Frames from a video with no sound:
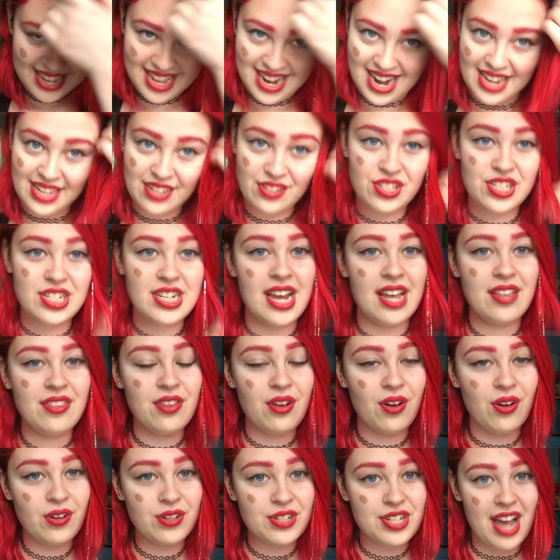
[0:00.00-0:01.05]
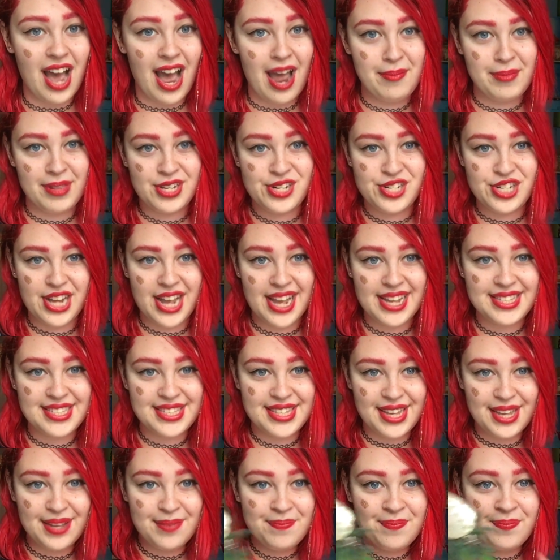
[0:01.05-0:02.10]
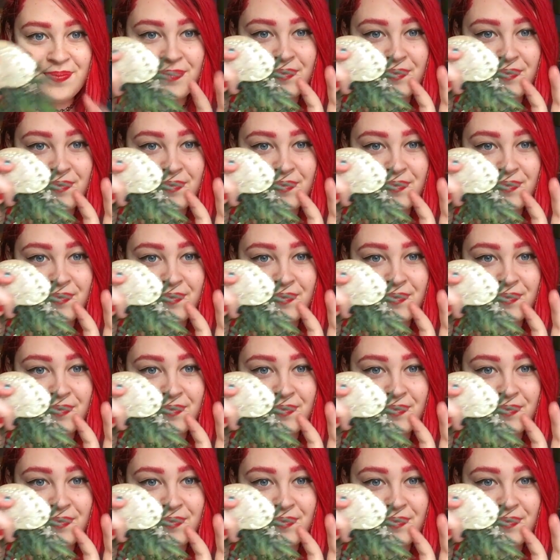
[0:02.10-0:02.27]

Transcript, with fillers: And I used it the whole time in the GAC.